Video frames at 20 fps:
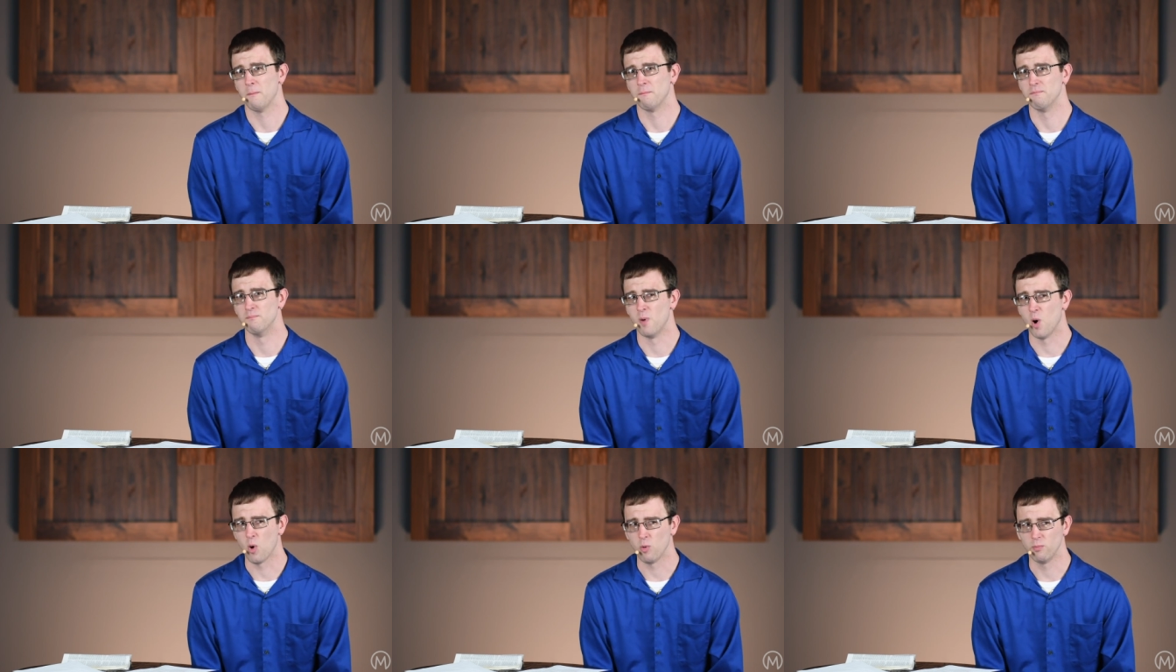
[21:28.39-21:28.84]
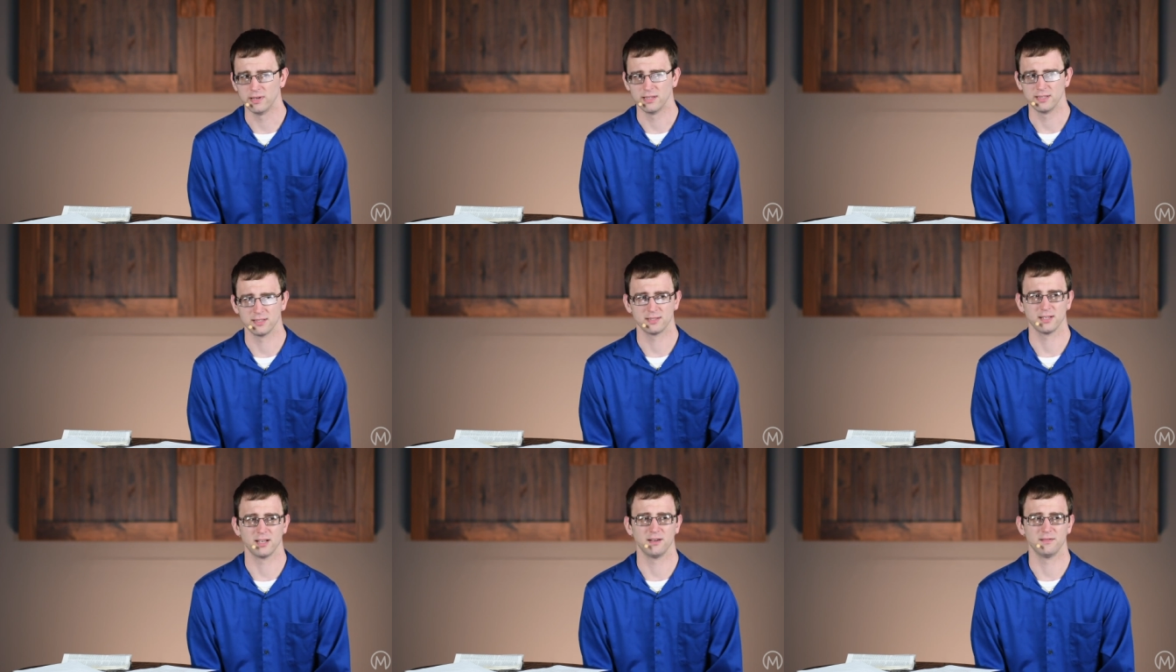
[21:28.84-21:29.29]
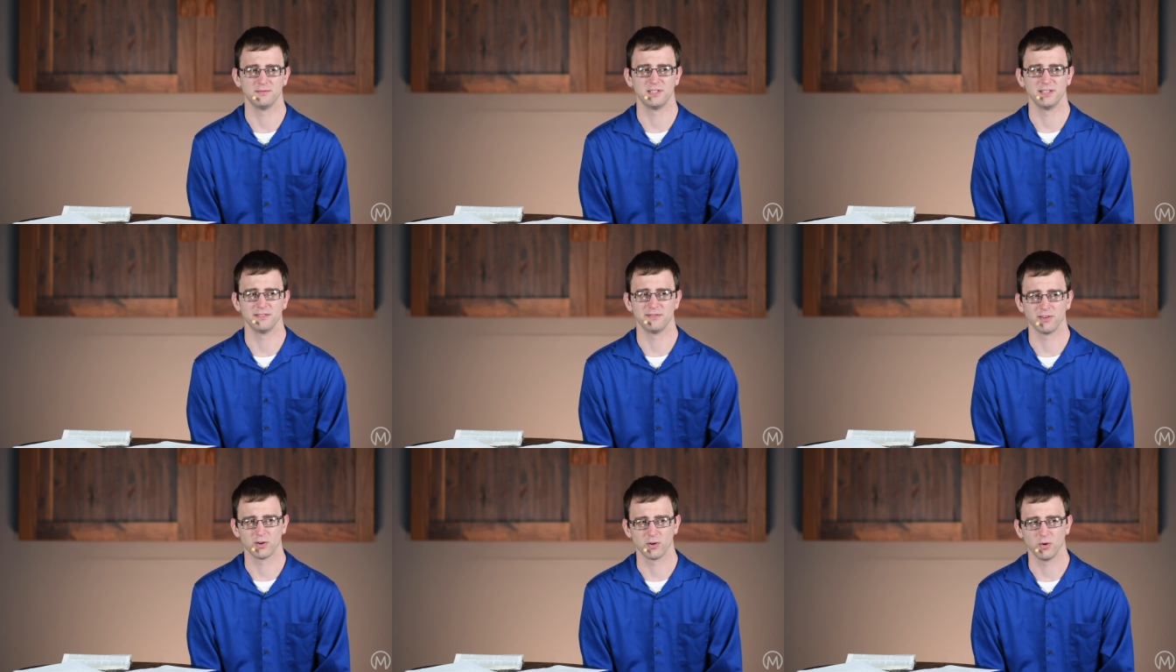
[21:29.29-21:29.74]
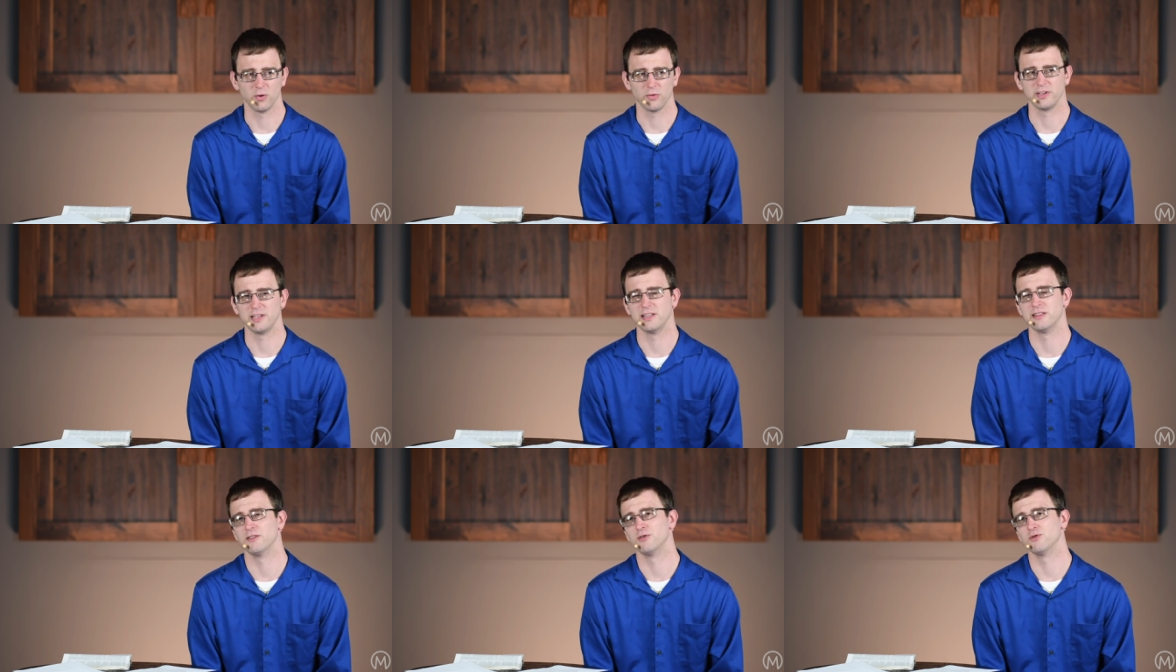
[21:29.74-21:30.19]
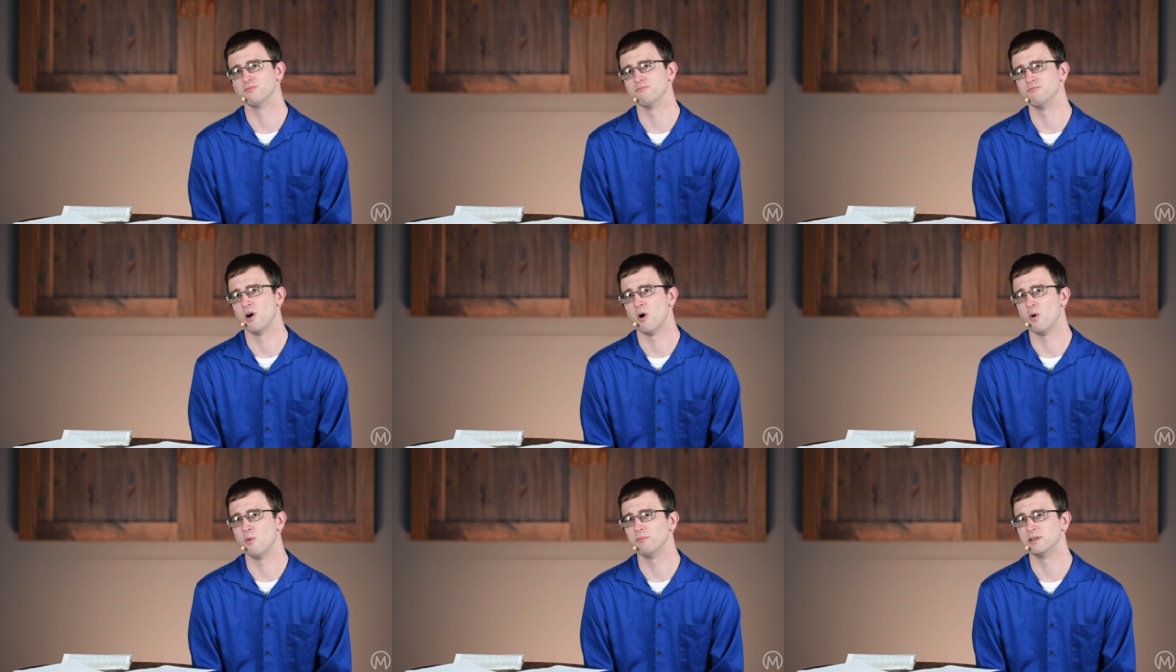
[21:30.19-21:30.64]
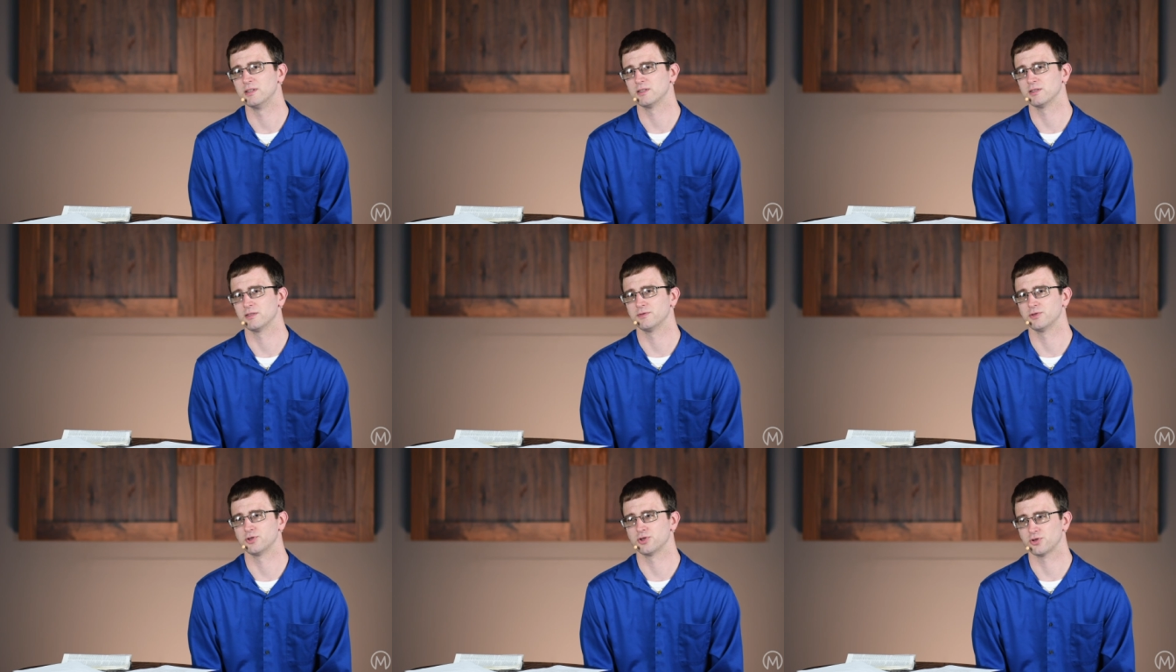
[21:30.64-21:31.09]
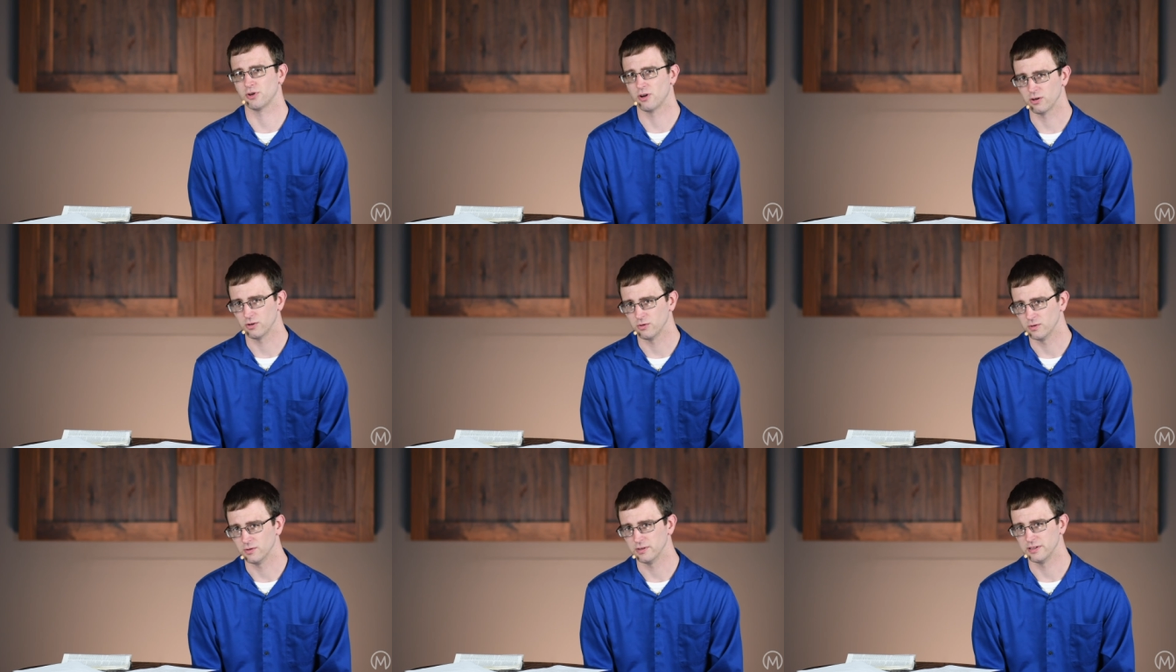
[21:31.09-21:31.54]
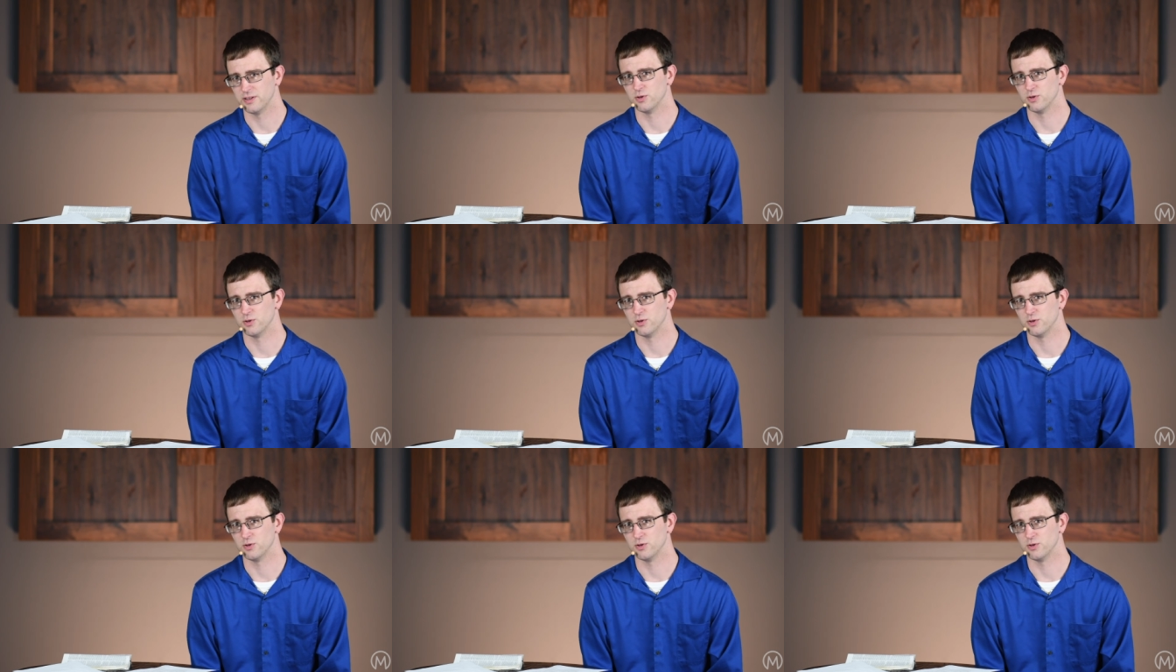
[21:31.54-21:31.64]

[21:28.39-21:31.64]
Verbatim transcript: moments of difficulty, in those moments of struggle,